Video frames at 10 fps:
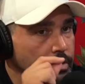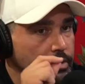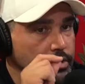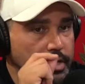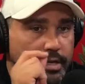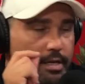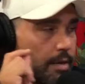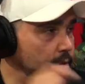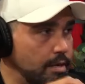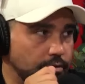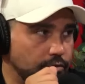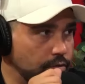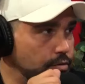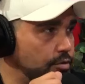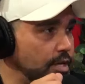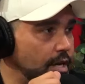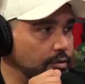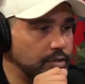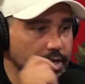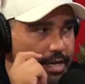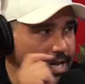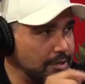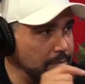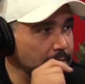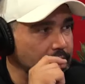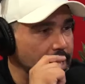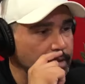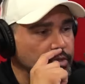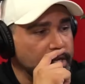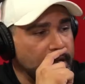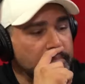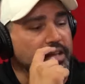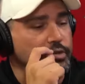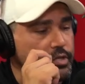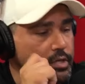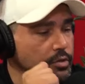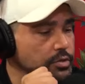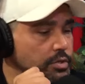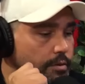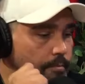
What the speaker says: she didn't come in and introduce herself. She didn't ask me my name. She came in and she goes,